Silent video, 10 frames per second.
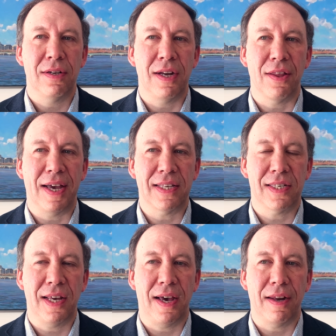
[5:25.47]
Now that
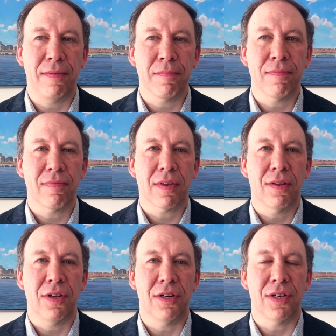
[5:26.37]
said,
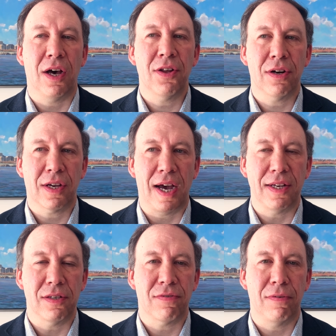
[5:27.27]
there's other
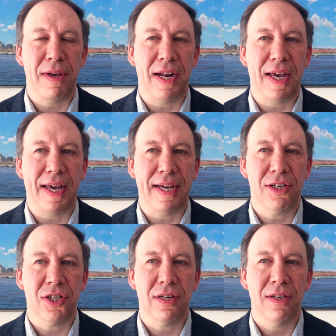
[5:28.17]
guidance from
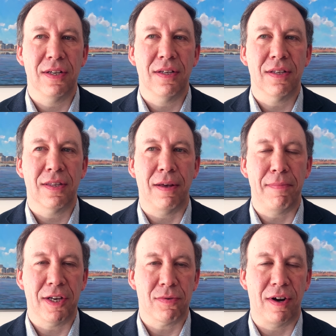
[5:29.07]
NIH that
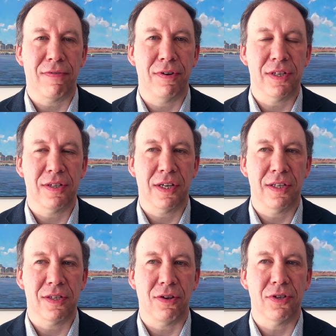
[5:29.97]
makes reference to
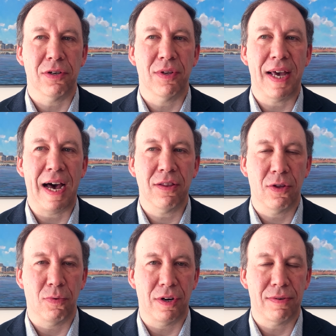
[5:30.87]
consulting without
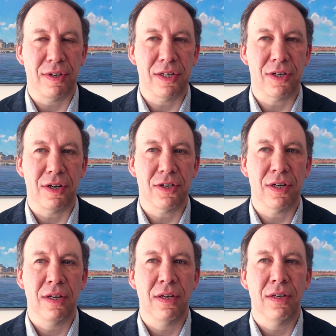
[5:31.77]
the word research.
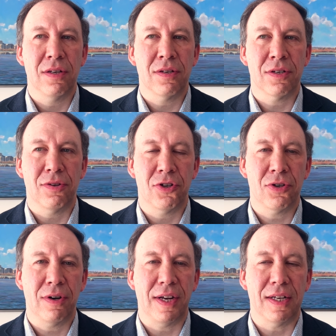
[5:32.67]
So the
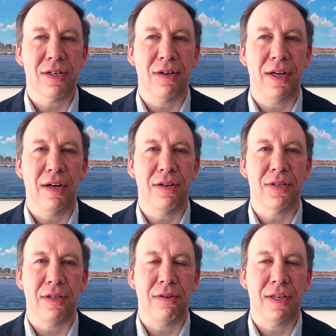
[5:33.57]
short answer here is
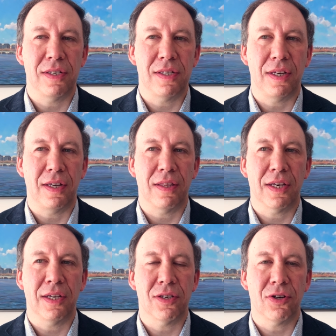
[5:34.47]
that you can see that
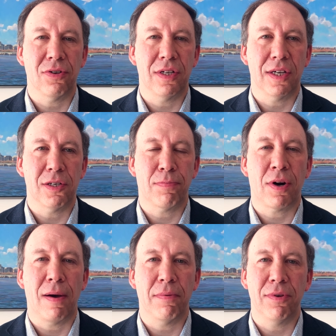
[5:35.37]
consulting is
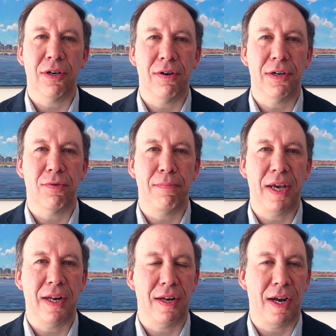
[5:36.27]
probably going to
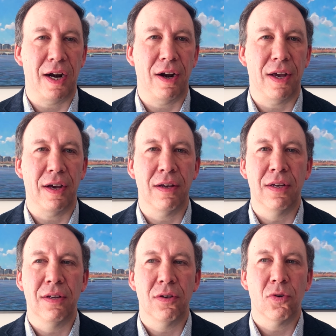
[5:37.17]
remain an area
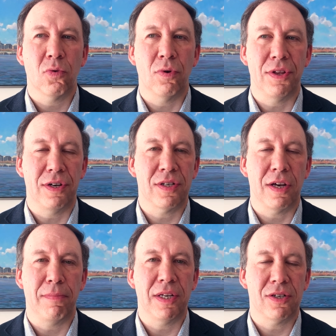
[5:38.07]
where there's
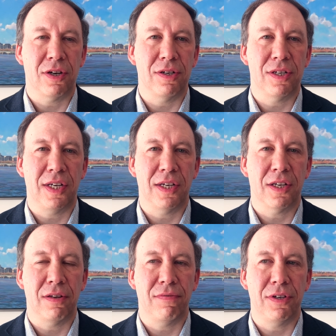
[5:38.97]
some uncertainty and
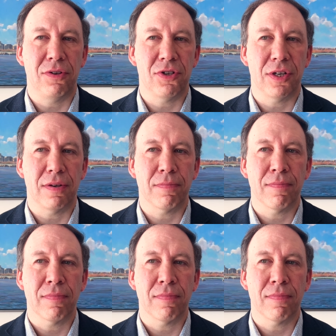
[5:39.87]
confusion,